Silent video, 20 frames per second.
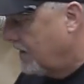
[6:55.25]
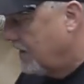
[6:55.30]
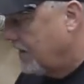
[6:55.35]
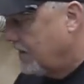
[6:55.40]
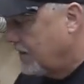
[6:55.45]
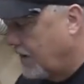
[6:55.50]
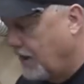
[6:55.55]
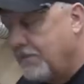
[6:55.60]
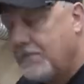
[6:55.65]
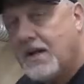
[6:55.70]

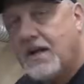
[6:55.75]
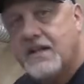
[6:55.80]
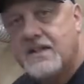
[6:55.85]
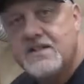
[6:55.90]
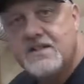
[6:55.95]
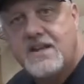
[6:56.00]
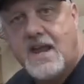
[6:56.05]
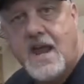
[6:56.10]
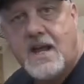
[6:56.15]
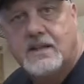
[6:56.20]
came out
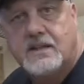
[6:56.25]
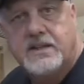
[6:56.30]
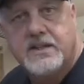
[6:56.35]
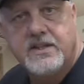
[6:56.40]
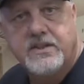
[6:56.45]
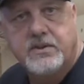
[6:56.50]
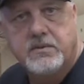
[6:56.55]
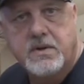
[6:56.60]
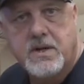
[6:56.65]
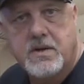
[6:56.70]
exactly
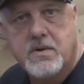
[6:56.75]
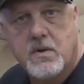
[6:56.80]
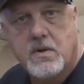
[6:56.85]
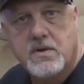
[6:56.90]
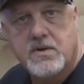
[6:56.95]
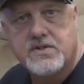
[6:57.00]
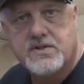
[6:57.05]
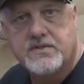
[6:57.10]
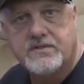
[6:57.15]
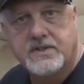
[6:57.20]

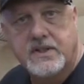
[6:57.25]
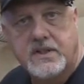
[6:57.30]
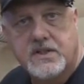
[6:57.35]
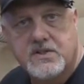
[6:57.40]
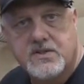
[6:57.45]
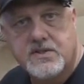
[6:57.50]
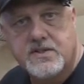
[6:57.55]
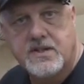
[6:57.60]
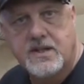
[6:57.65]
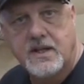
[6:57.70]
3/4 of an
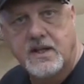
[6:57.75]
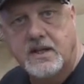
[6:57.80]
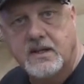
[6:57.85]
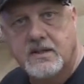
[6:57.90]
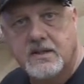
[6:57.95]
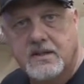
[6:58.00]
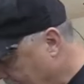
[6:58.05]
inch thick.